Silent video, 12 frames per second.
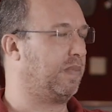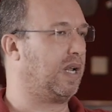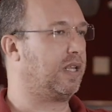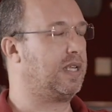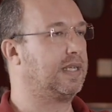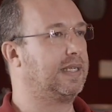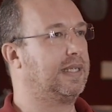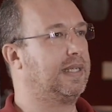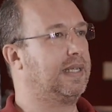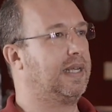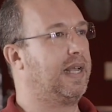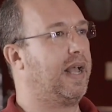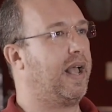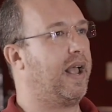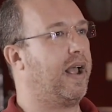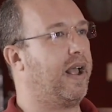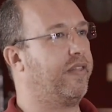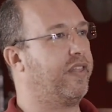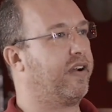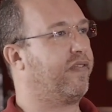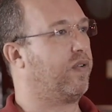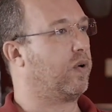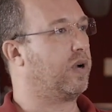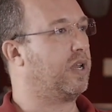Bali, and
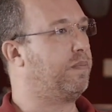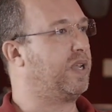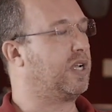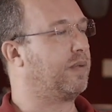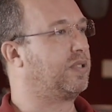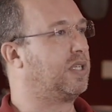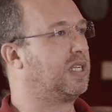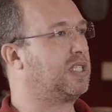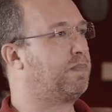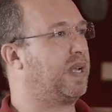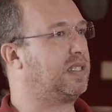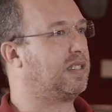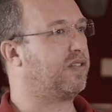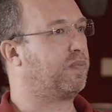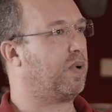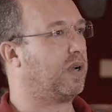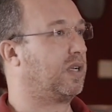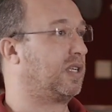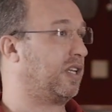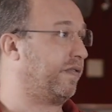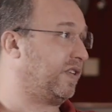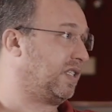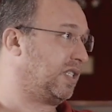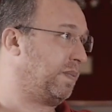therefore it becomes an expensive product. And if
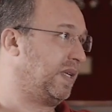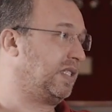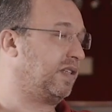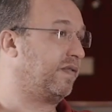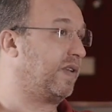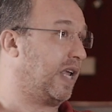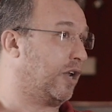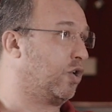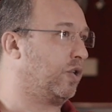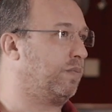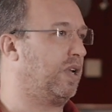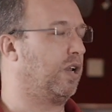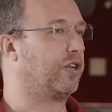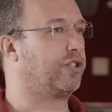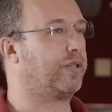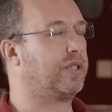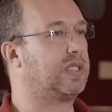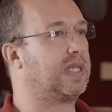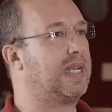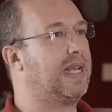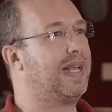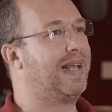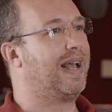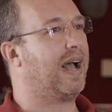it's expensive, it could be luxurious.
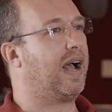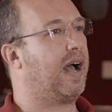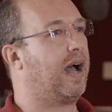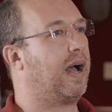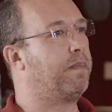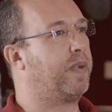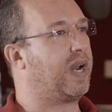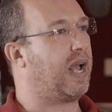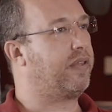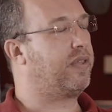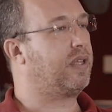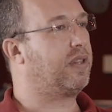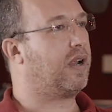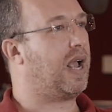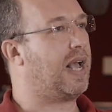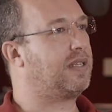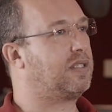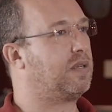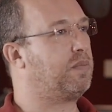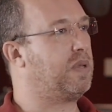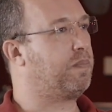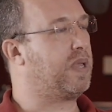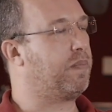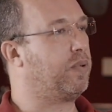But I think there has to be
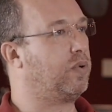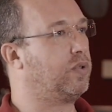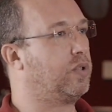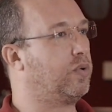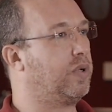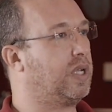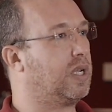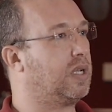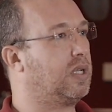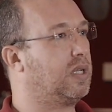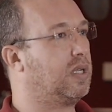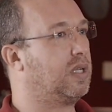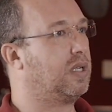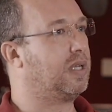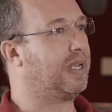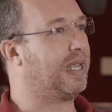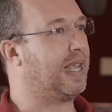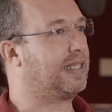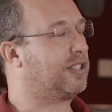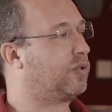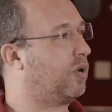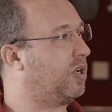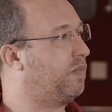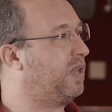people doing
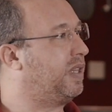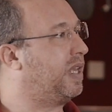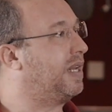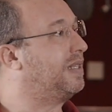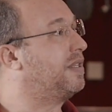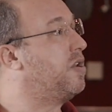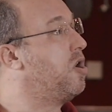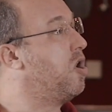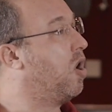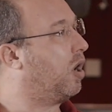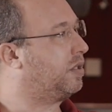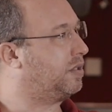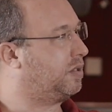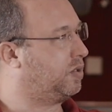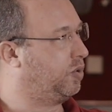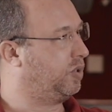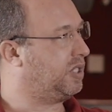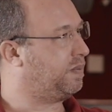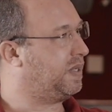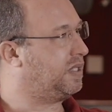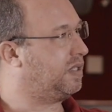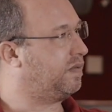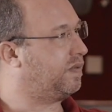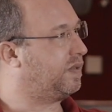gastronomy that is not too
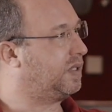expensive,